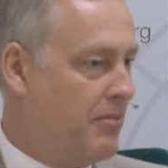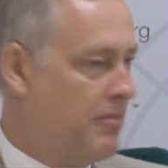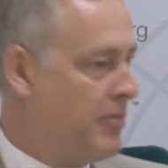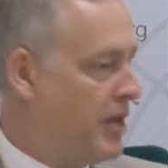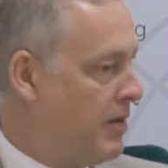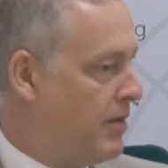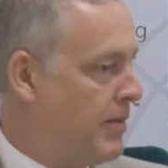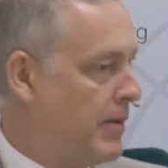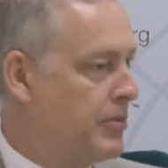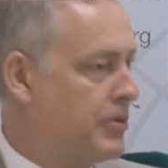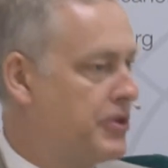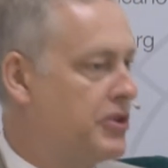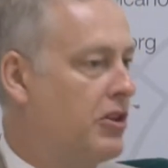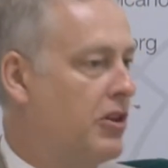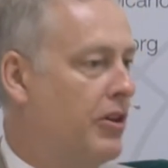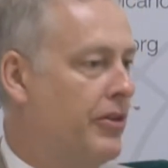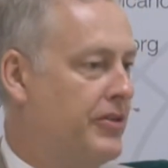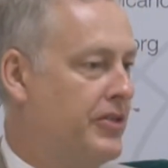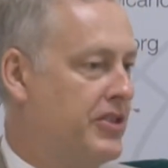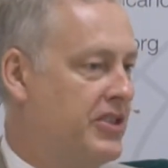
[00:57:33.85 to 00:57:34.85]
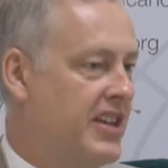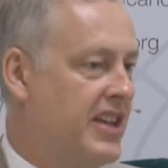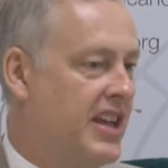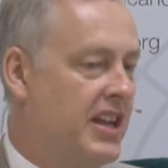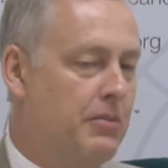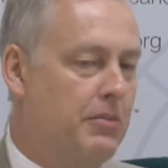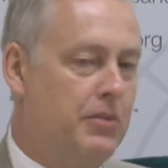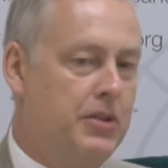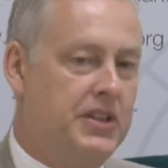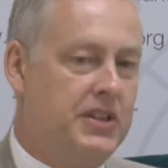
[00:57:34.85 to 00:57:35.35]
Many people scoffed, said
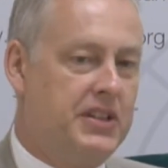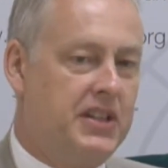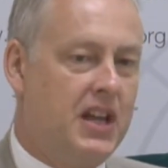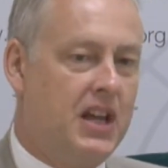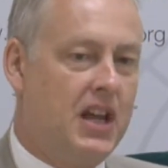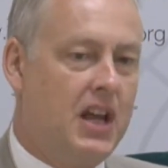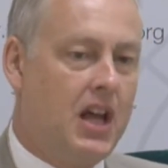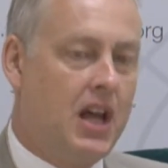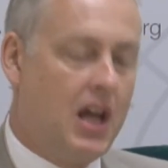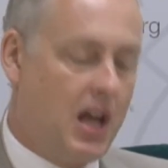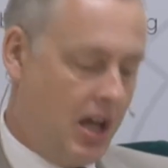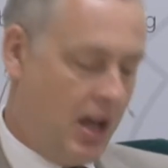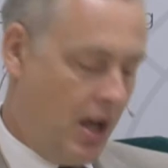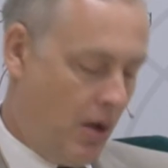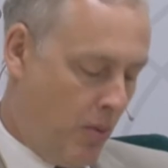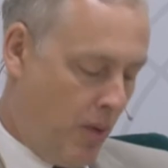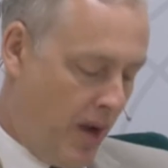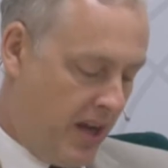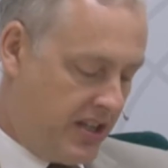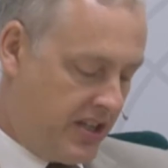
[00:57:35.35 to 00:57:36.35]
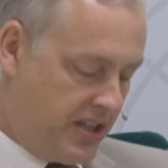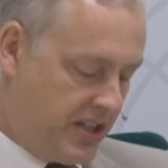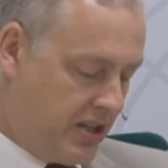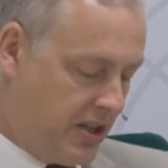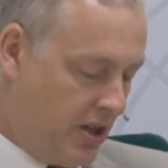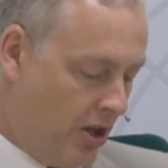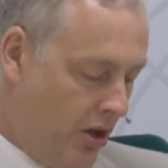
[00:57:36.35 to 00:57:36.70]
it was a waste